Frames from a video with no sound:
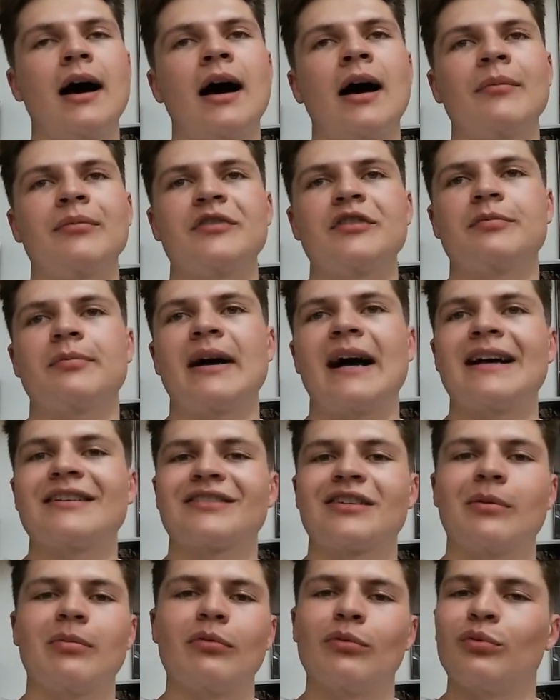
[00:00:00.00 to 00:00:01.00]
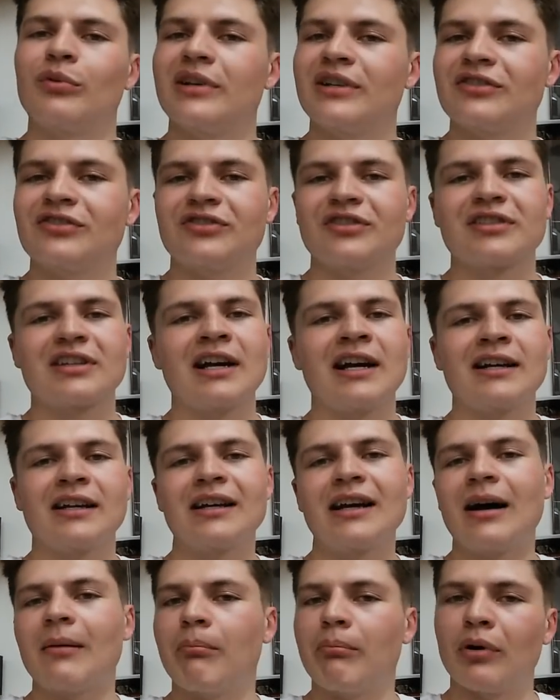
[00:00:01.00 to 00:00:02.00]
um, these past couple weeks. Just kind
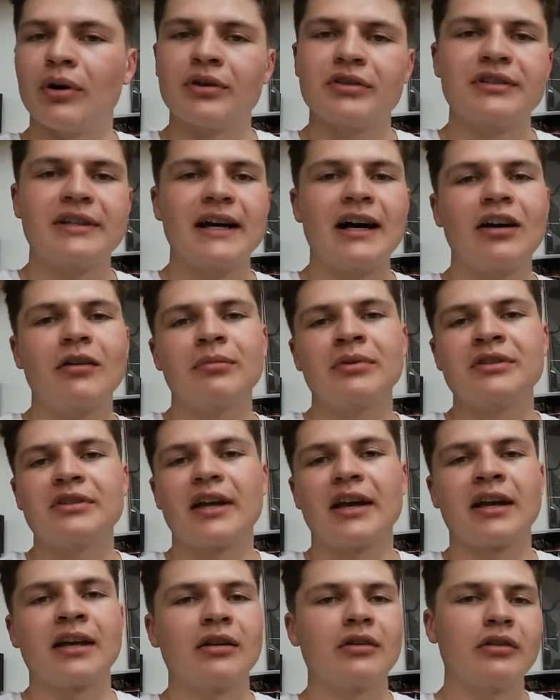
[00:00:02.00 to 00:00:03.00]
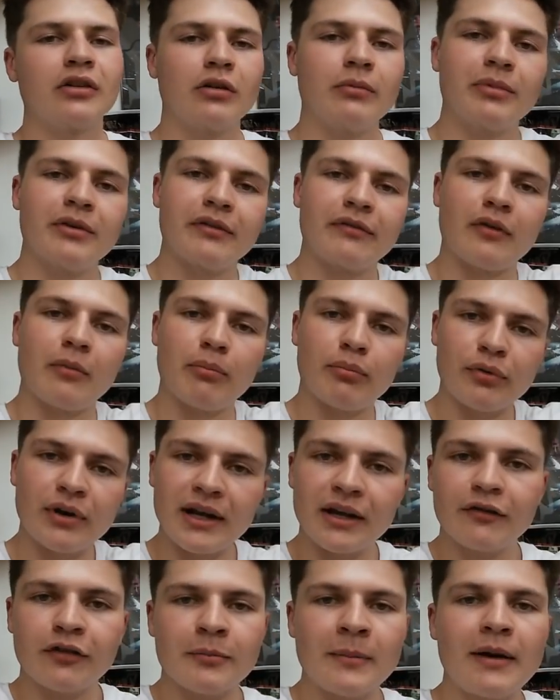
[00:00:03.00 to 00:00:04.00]
of got burnt out, been taking a little bit of a
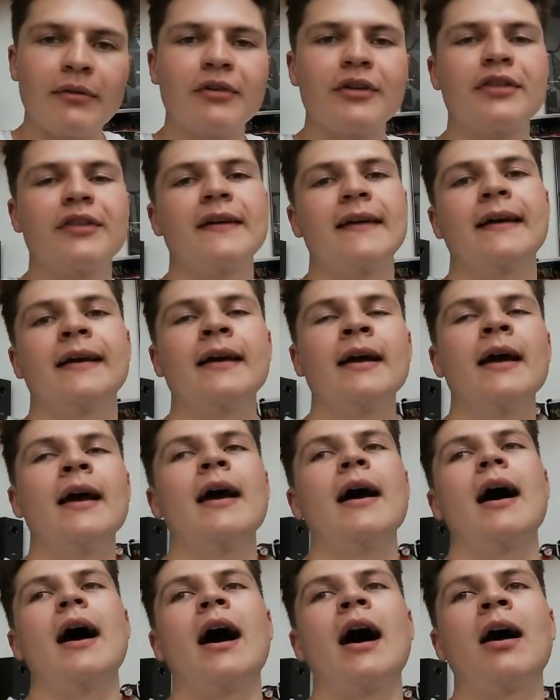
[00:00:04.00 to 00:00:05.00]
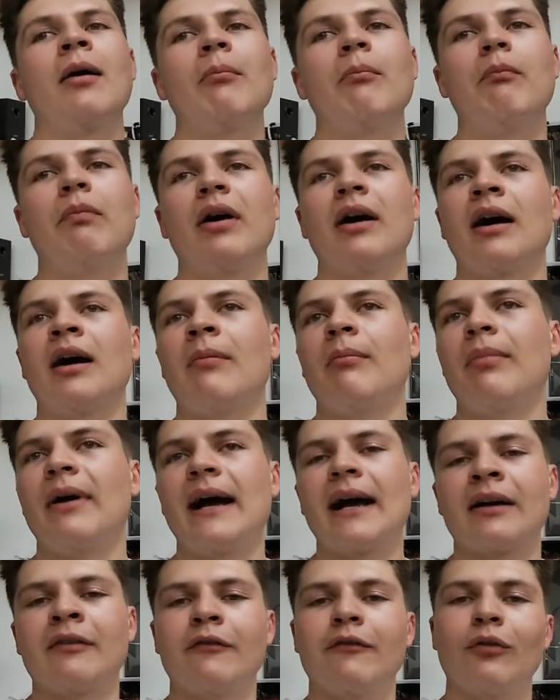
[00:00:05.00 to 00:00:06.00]
break from everything, um, but I'm
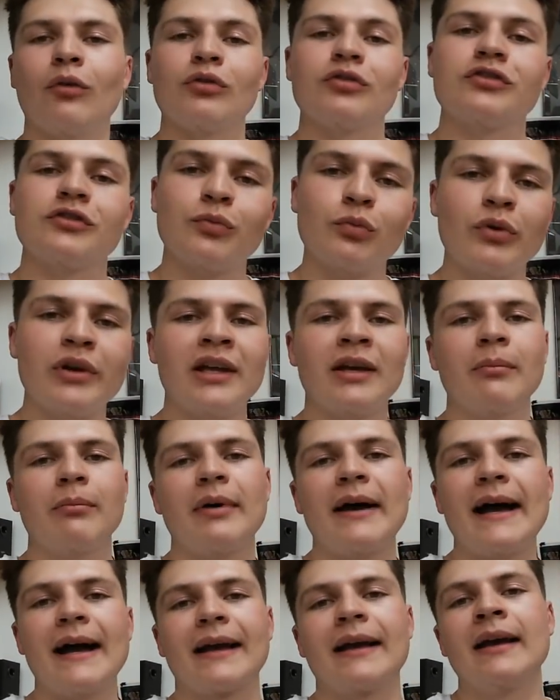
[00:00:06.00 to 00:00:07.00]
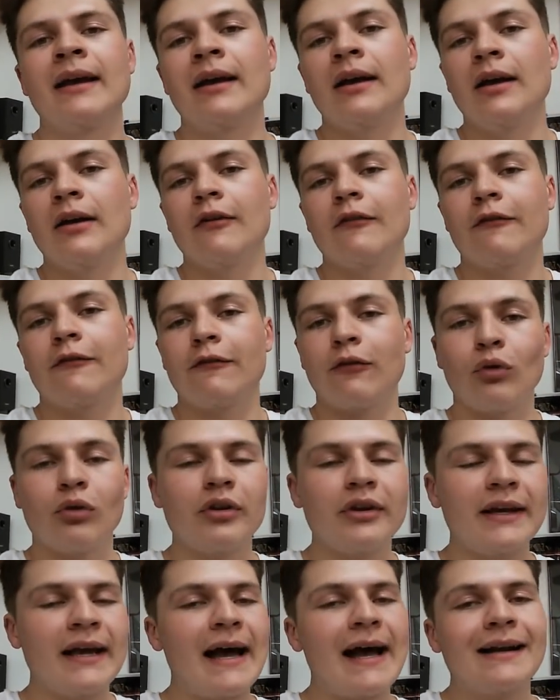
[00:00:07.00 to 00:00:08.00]
back in full swing, back
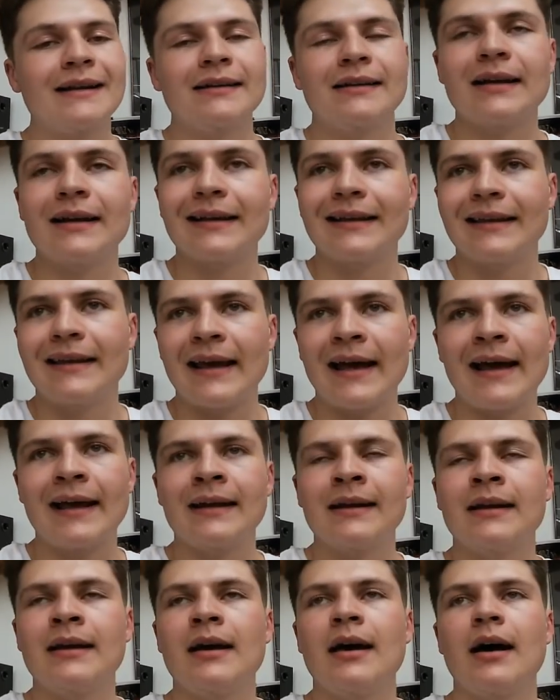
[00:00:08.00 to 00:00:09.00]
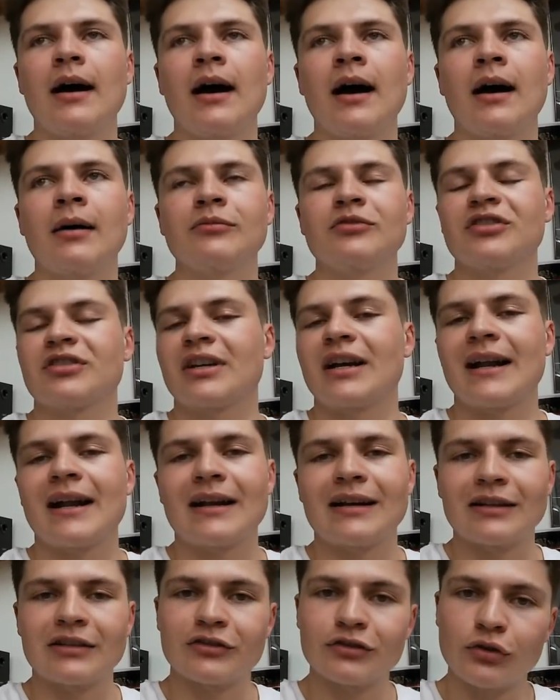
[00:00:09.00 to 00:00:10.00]
fully at it again. Um, just got
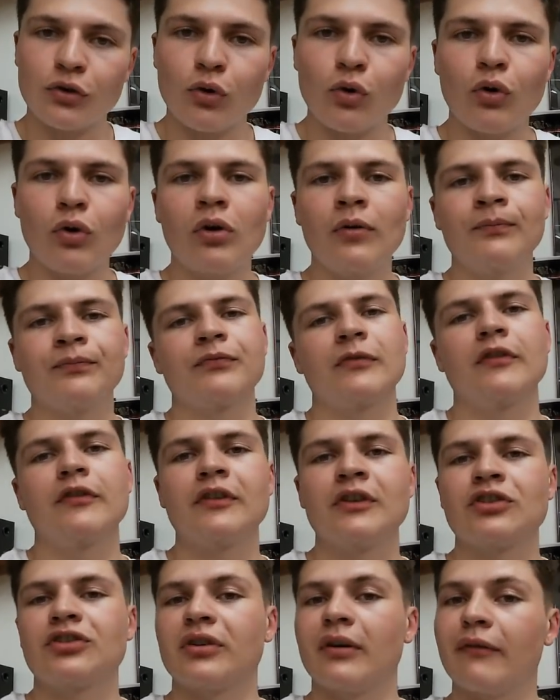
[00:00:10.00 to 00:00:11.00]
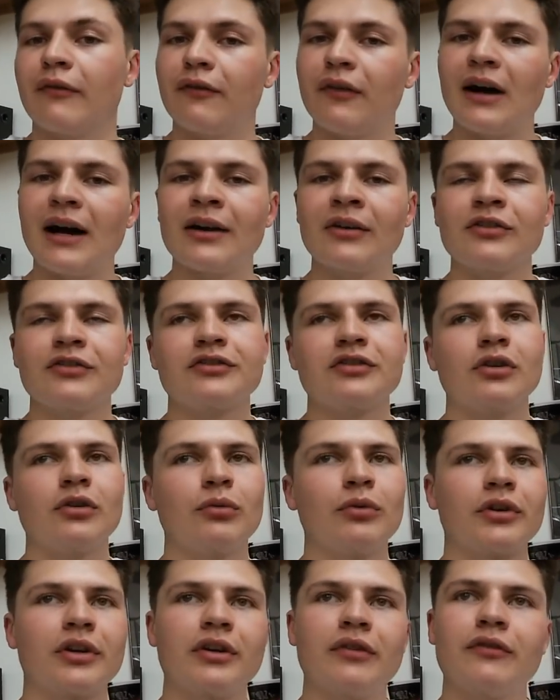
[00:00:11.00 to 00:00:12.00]
out of school, finished up finals,
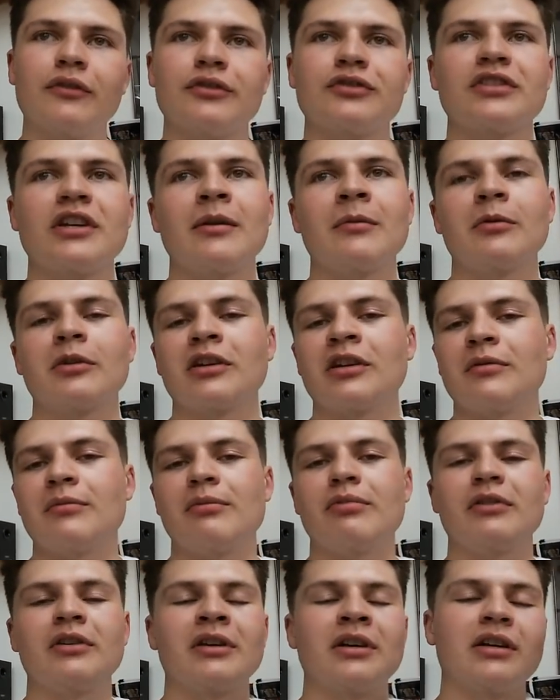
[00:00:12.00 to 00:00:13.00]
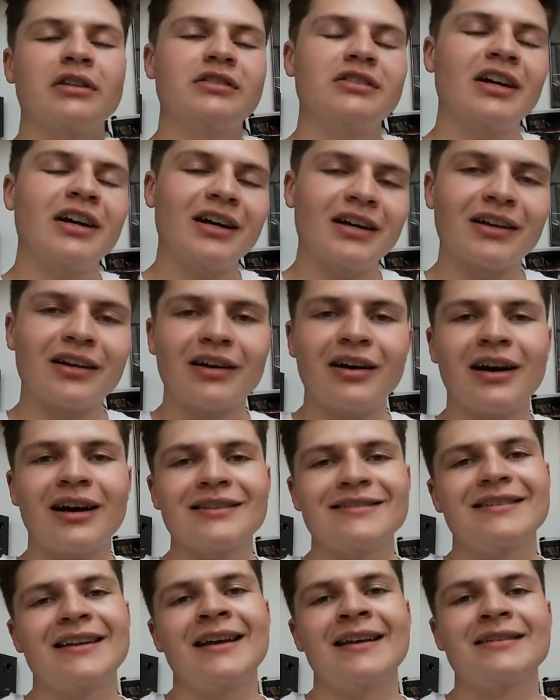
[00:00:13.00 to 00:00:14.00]
so we're good for summer. Going to be putting a ton of
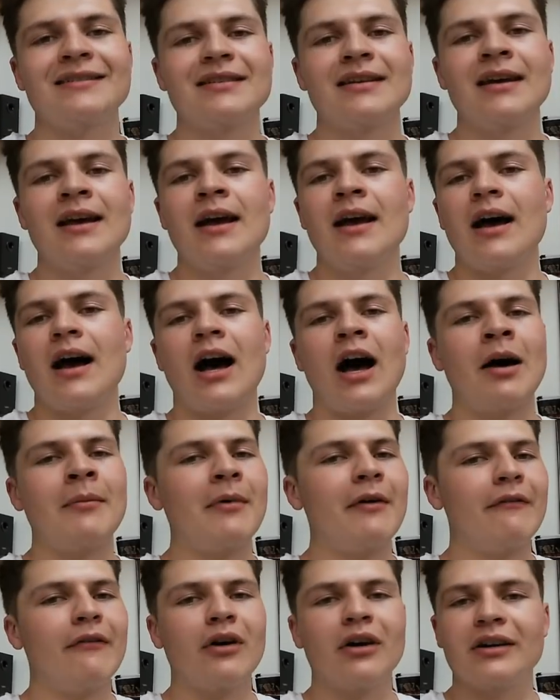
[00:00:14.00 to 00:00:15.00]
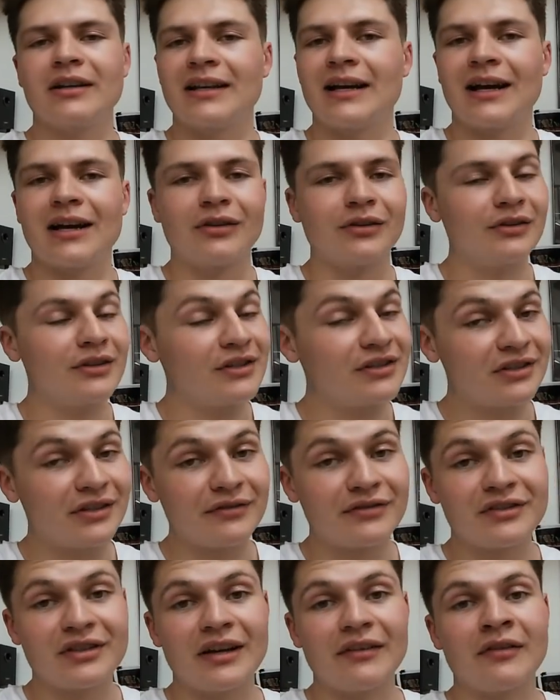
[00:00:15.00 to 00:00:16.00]
content. Um, I've already got a list
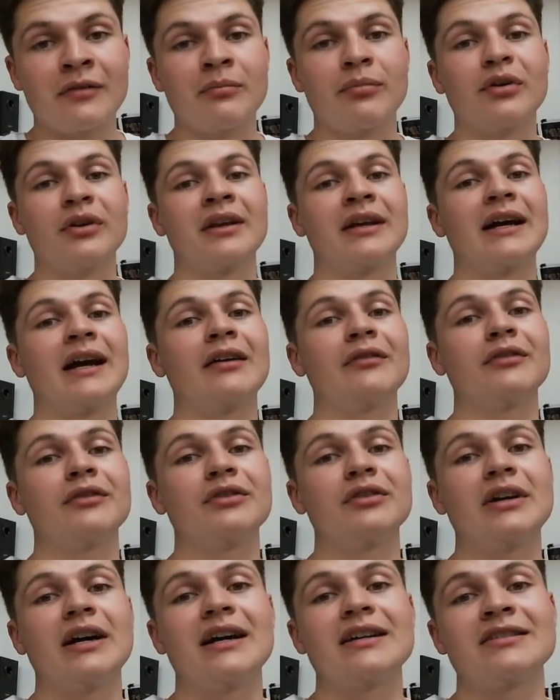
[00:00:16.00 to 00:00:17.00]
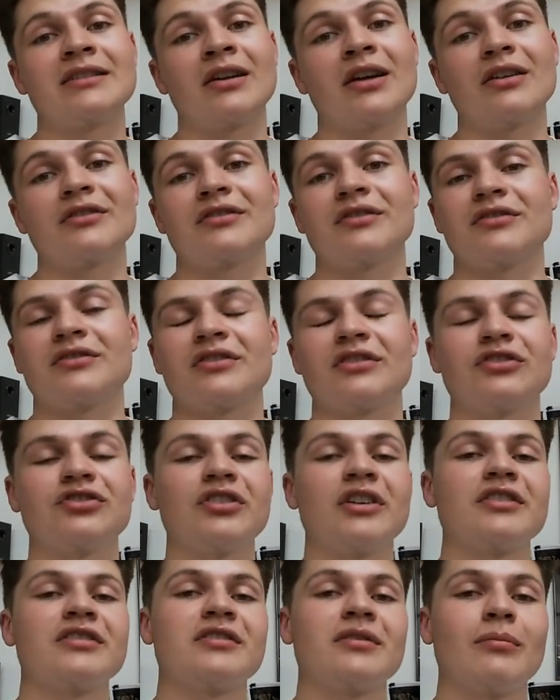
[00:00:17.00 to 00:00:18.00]
of stuff I'm putting out for you guys and also
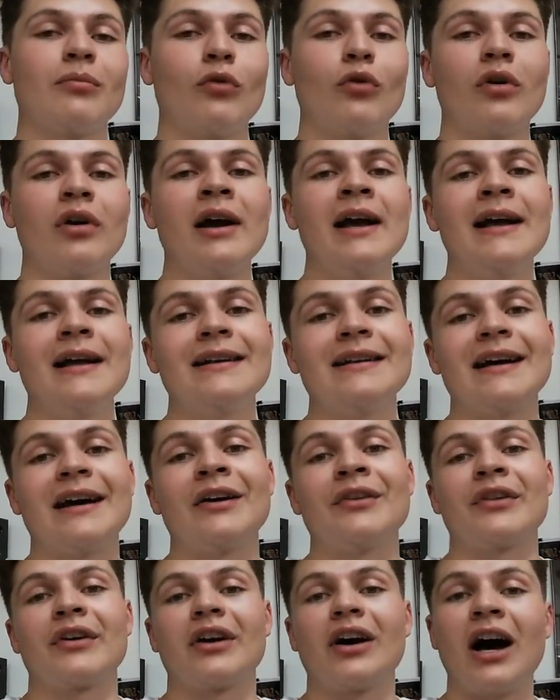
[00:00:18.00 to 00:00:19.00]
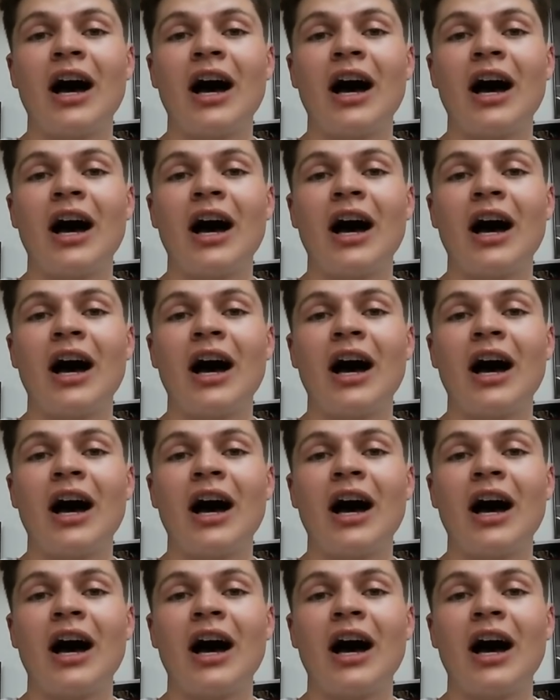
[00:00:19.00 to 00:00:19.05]
suggest some more down in the